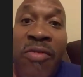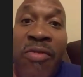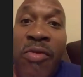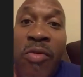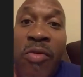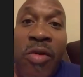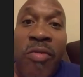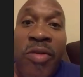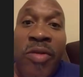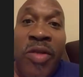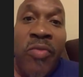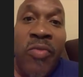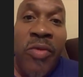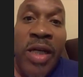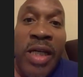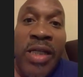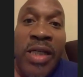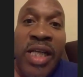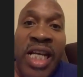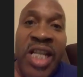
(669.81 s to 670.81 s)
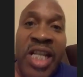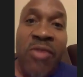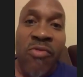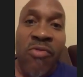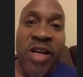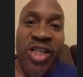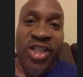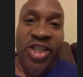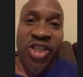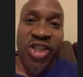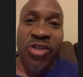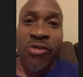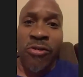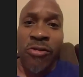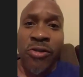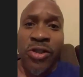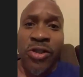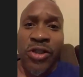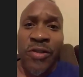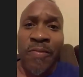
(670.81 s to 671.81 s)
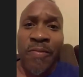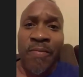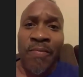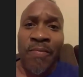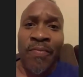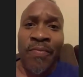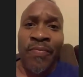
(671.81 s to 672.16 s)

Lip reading: everywhere we went, he didn't wear suits.